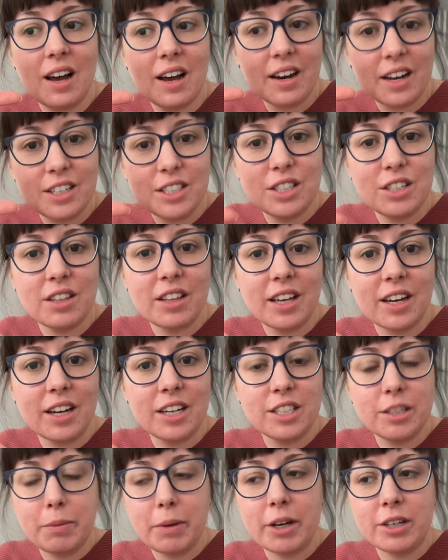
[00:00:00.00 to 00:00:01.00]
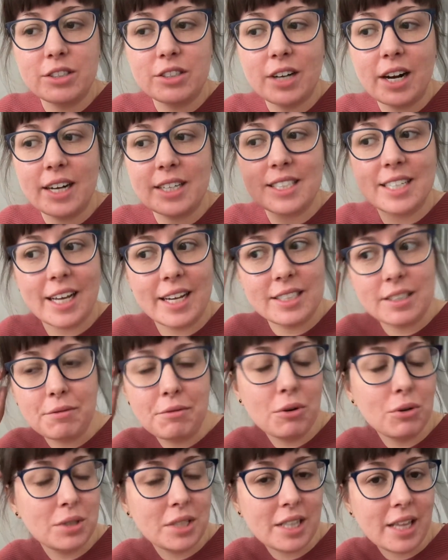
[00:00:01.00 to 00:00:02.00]
I do think I should be on track to get to
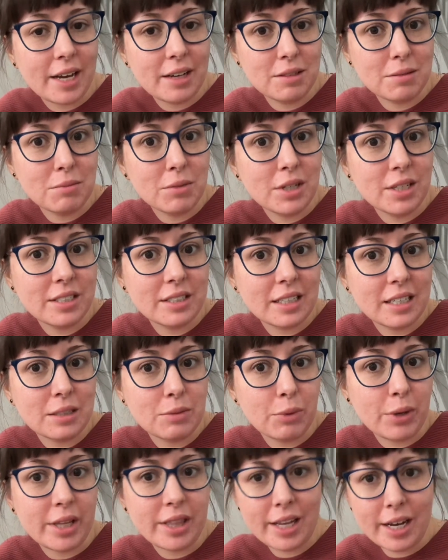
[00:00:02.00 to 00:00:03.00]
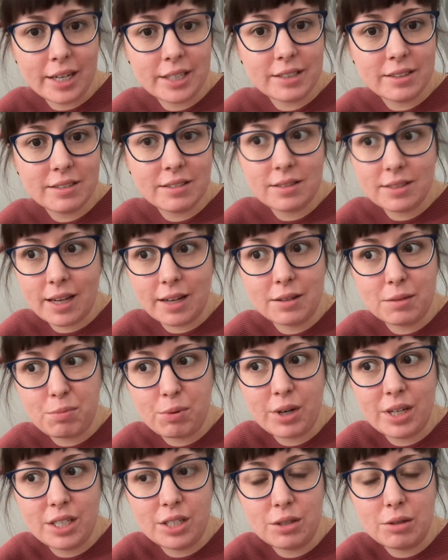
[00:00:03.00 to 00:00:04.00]
40,000 words this week. That sounds
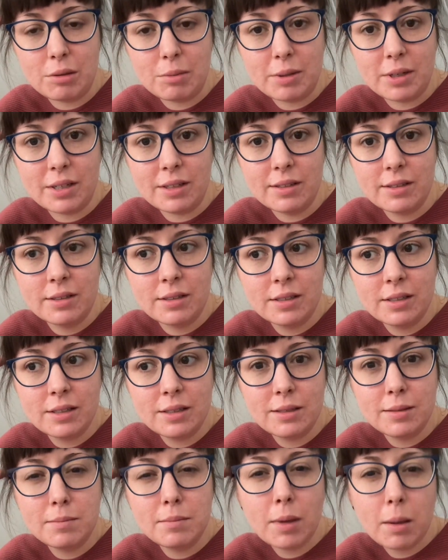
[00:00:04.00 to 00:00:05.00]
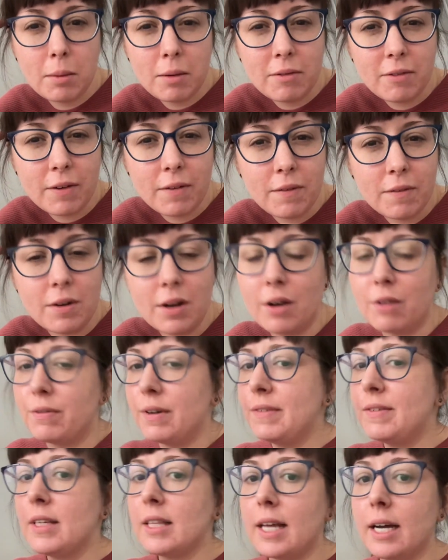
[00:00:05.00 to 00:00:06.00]
pretty doable. Maybe
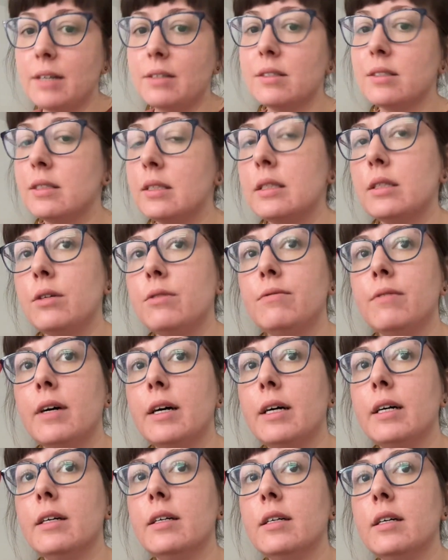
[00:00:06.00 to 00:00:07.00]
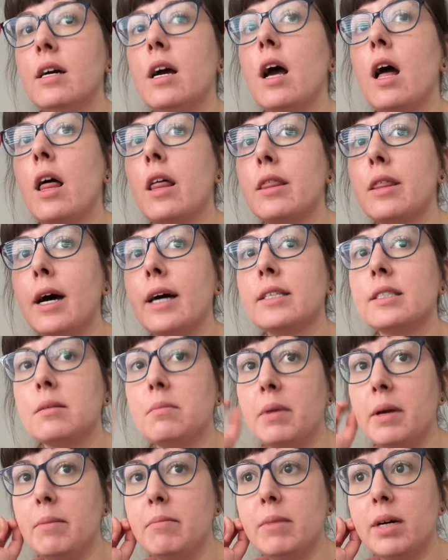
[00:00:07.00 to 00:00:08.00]
50,000 is too far. That's a
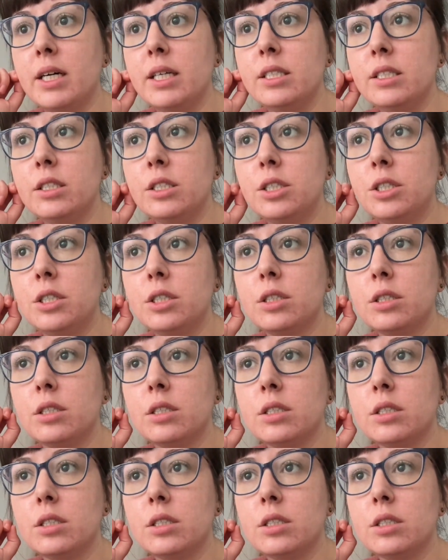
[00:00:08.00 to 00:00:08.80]
bit much.